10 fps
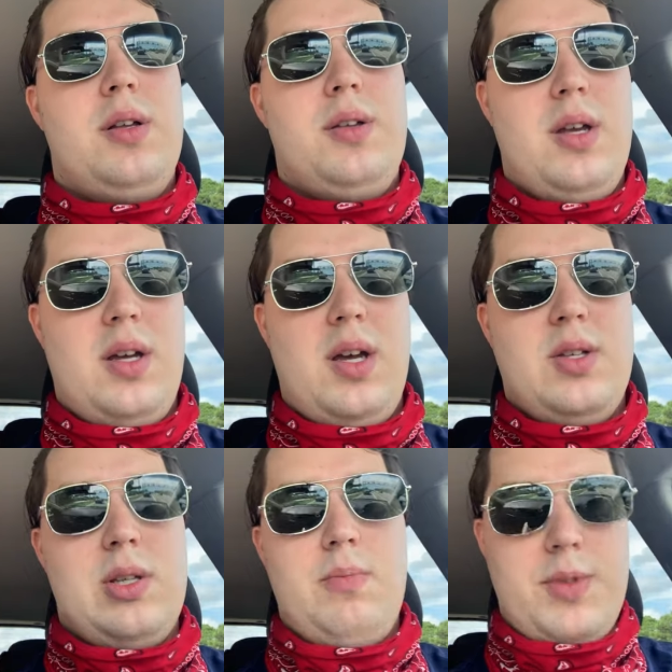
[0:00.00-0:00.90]
Yeah,
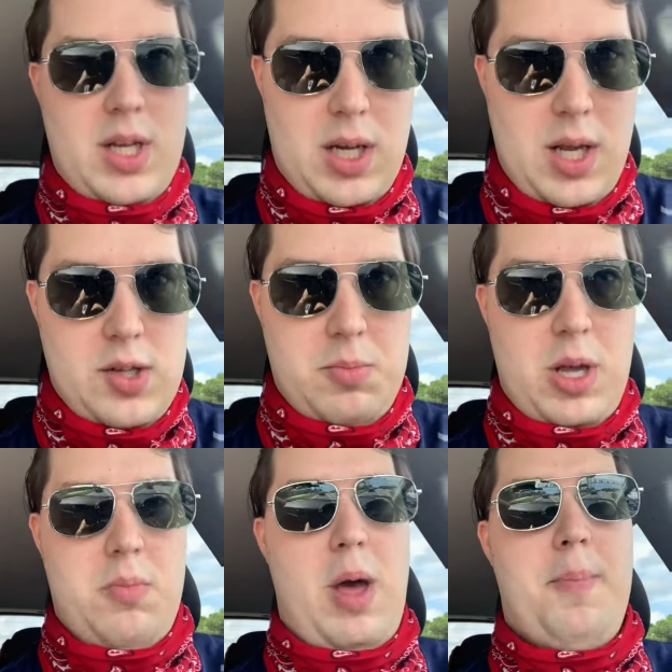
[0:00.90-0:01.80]
guys, take it easy,
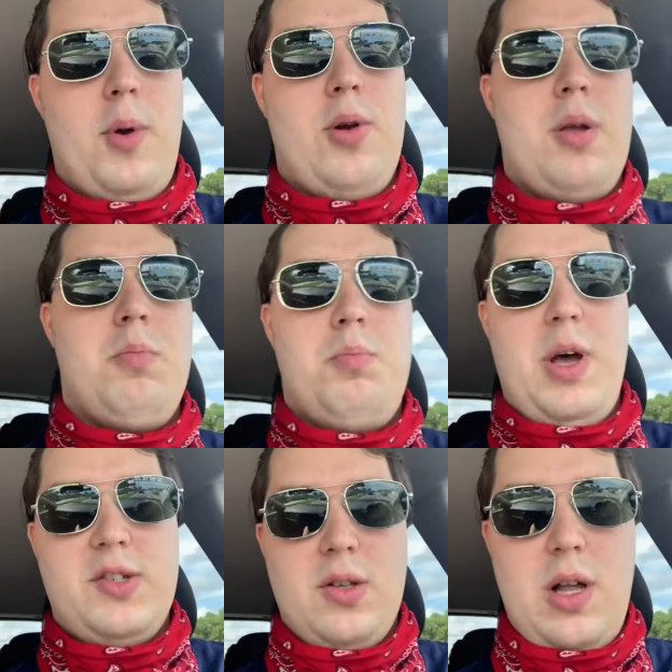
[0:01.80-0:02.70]
man. Matt Murray,
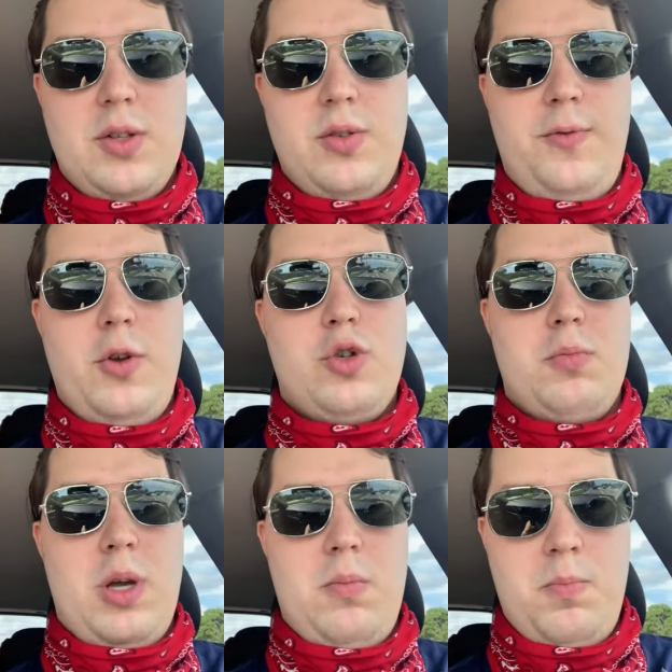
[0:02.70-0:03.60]
best of luck in the future, man.